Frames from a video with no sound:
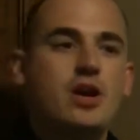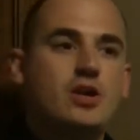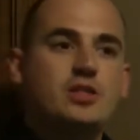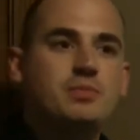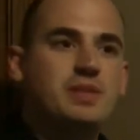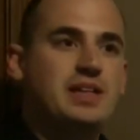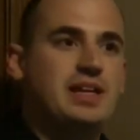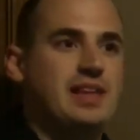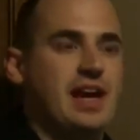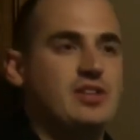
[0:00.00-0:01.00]
Or something
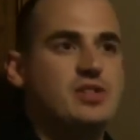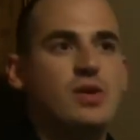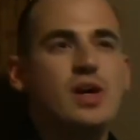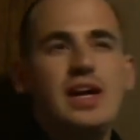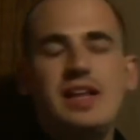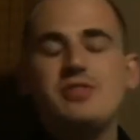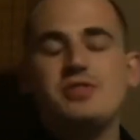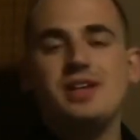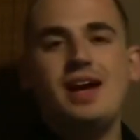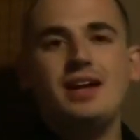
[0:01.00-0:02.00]
like that. So
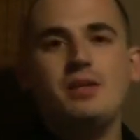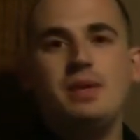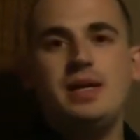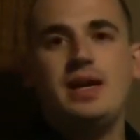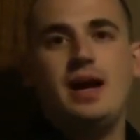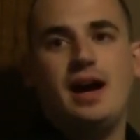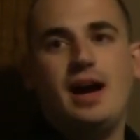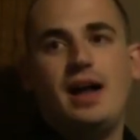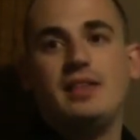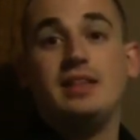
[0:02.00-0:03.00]
there's not going to be
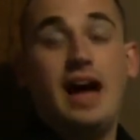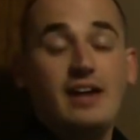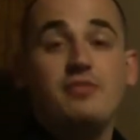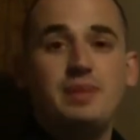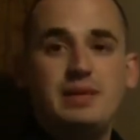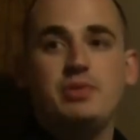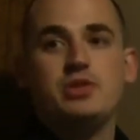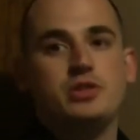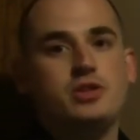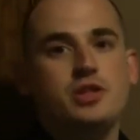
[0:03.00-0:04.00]
a lot of people
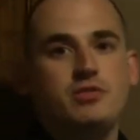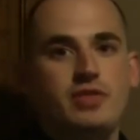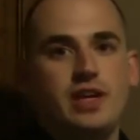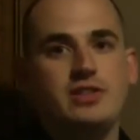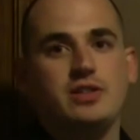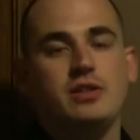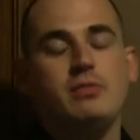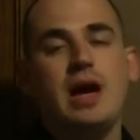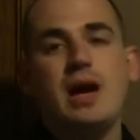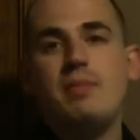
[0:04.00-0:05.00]
searching for that
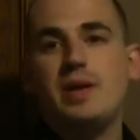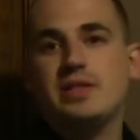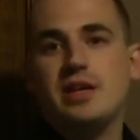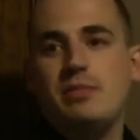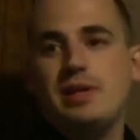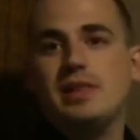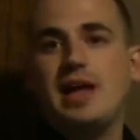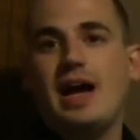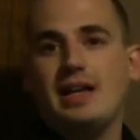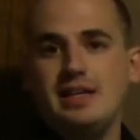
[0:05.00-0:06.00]
term, but it's going to be a
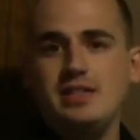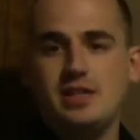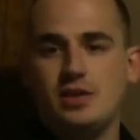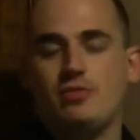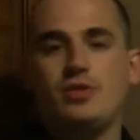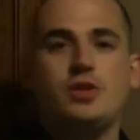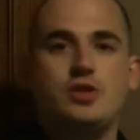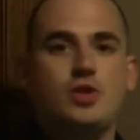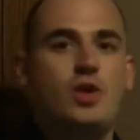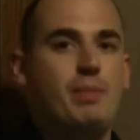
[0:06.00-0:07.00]
lot easier for you to
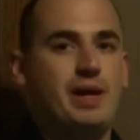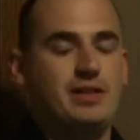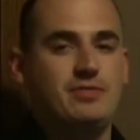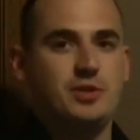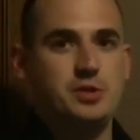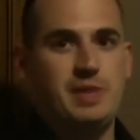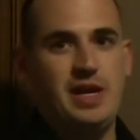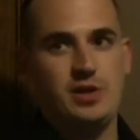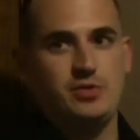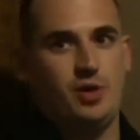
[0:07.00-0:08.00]
show up on the first
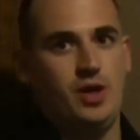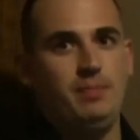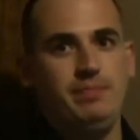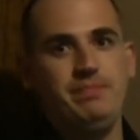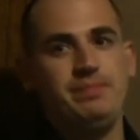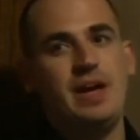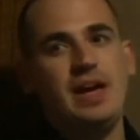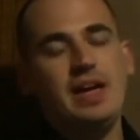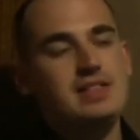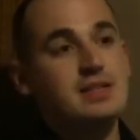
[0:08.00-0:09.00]
page for it.
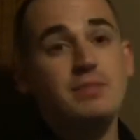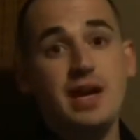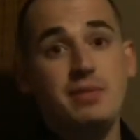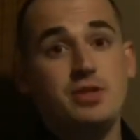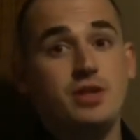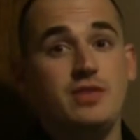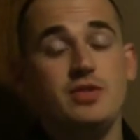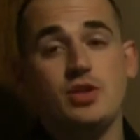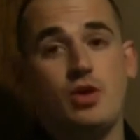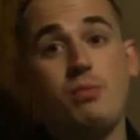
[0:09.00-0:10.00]
Sometimes you can even
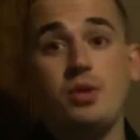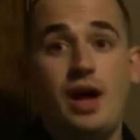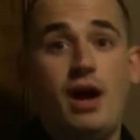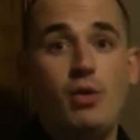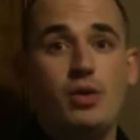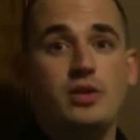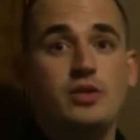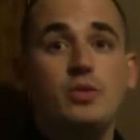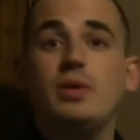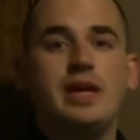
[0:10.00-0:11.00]
show up without
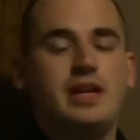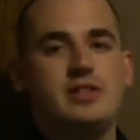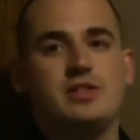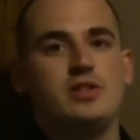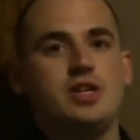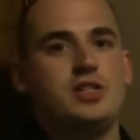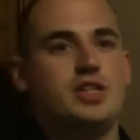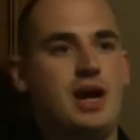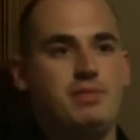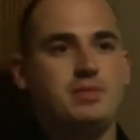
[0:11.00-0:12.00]
doing any search engine
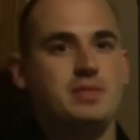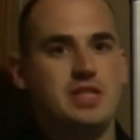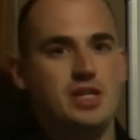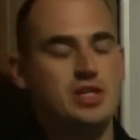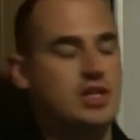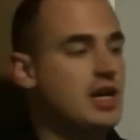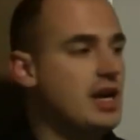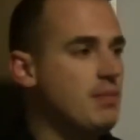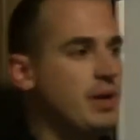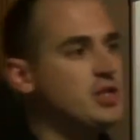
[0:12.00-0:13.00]
optimization
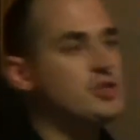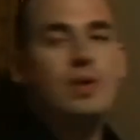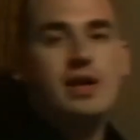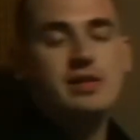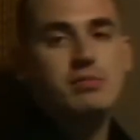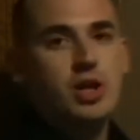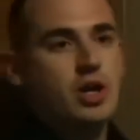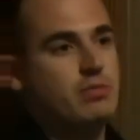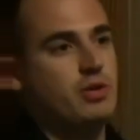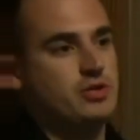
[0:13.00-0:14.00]
by just writing the
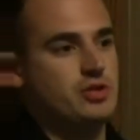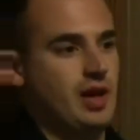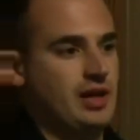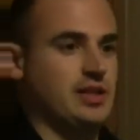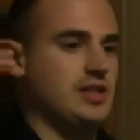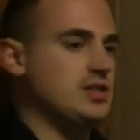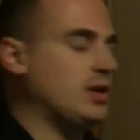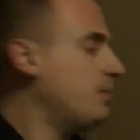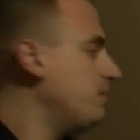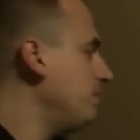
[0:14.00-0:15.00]
blog post correctly.
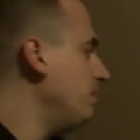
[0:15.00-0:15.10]
So